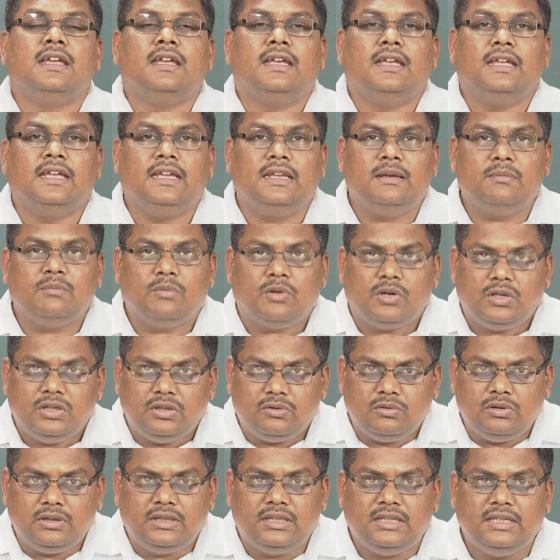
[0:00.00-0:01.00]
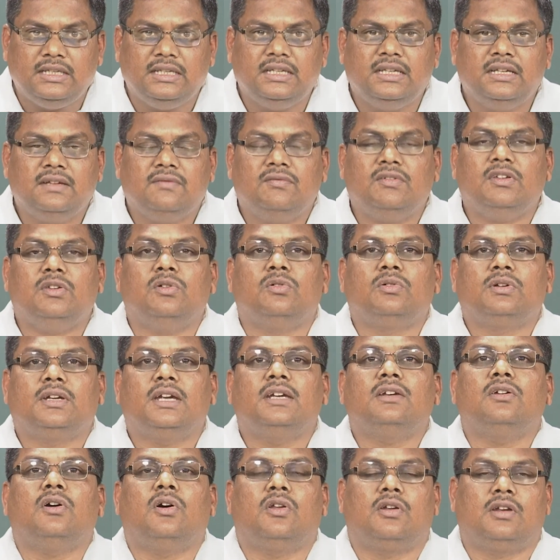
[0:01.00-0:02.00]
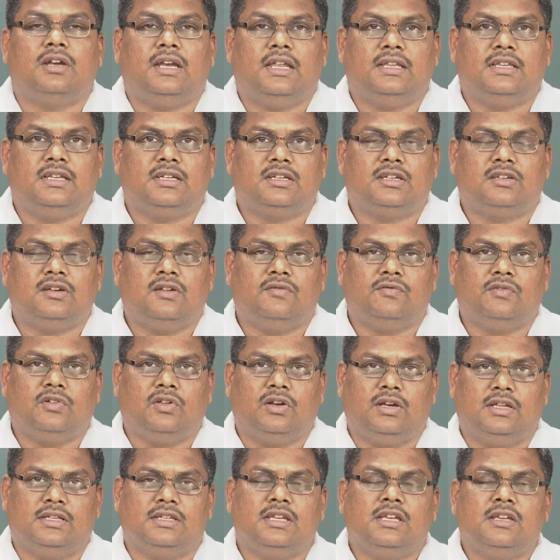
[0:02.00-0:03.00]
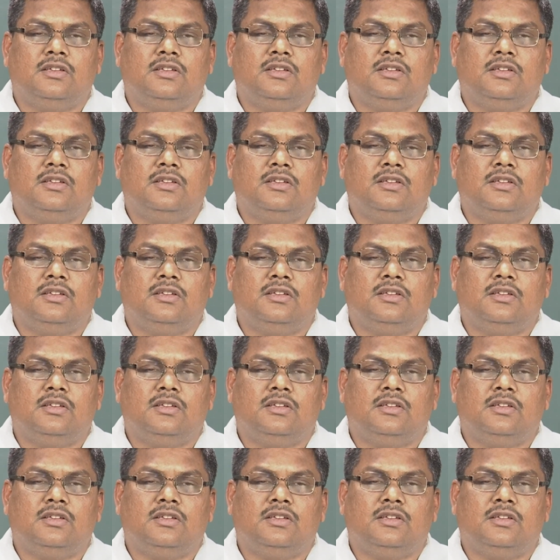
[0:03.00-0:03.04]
In module 3, we looked at organization of knowledge.